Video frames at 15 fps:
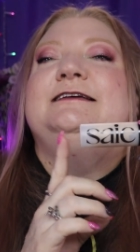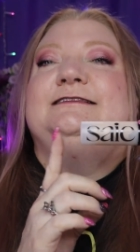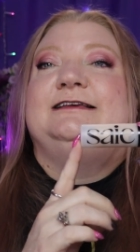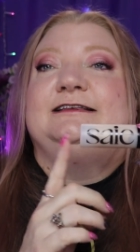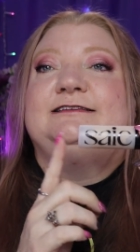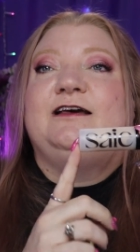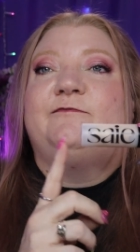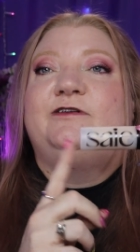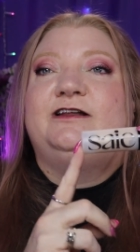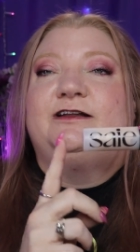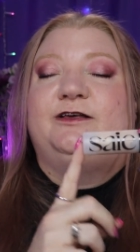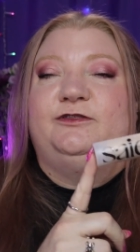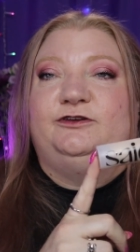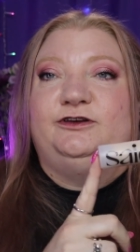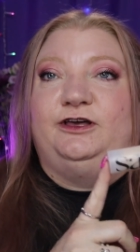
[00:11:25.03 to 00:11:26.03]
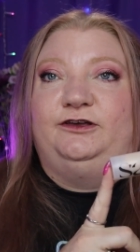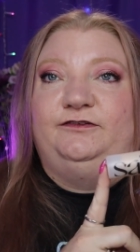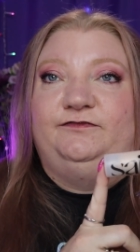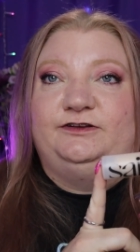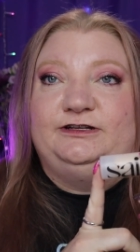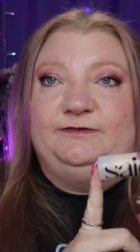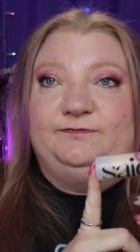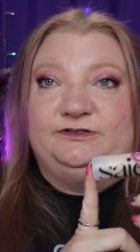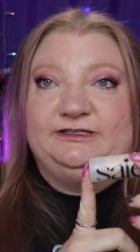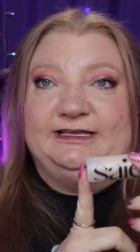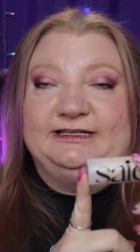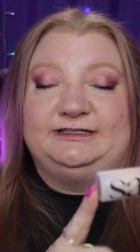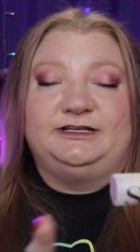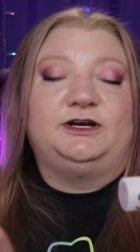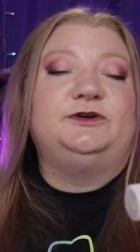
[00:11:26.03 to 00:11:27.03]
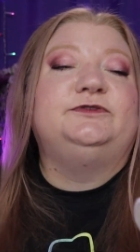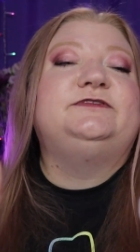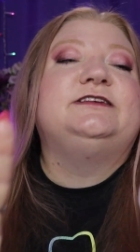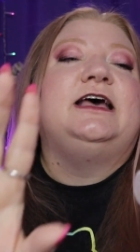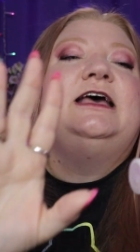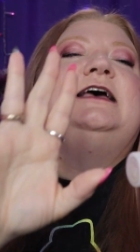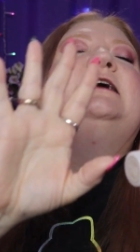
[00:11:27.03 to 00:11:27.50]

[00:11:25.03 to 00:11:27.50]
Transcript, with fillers: It does come in another color for deeper skin tones.